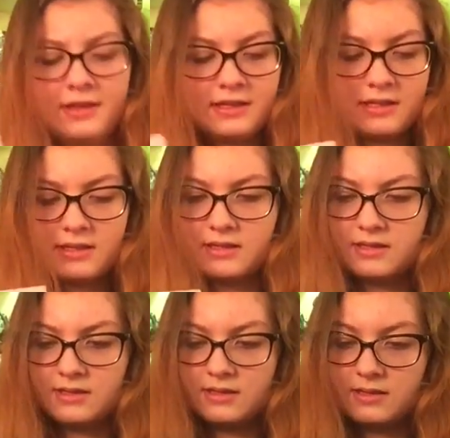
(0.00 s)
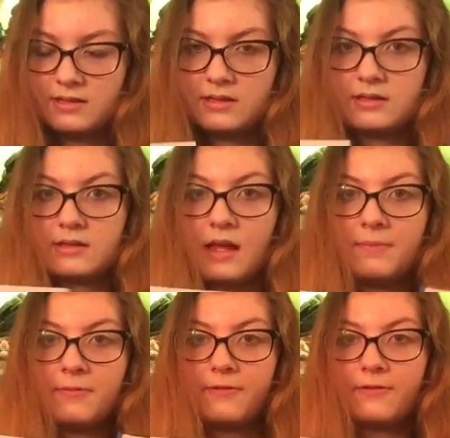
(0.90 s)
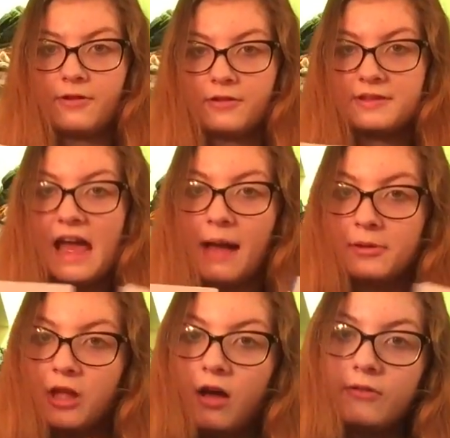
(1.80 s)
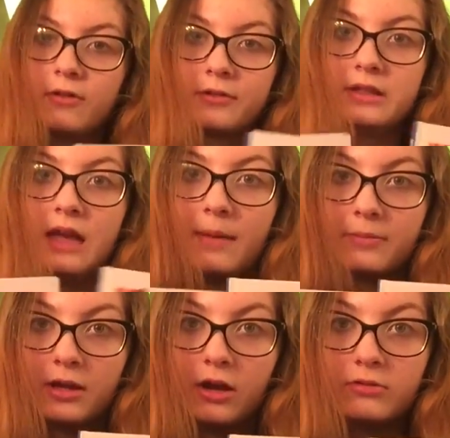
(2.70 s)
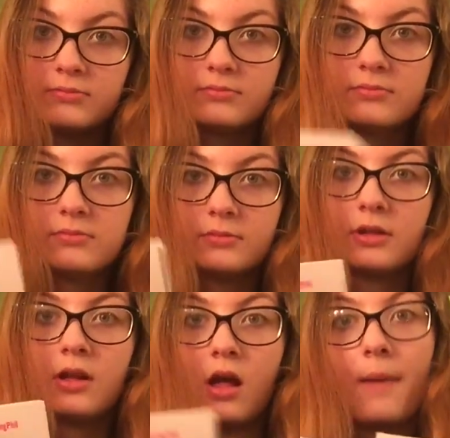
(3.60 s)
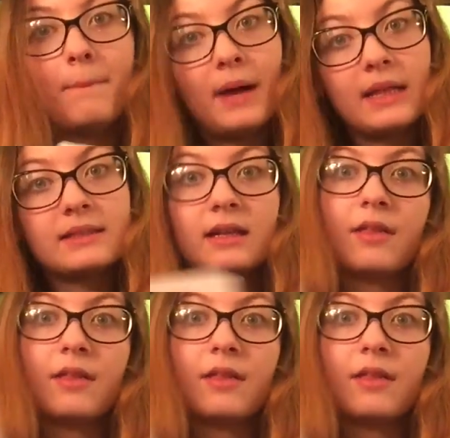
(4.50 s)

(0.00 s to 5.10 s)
this. I prefer Tabinof over Dapgo. But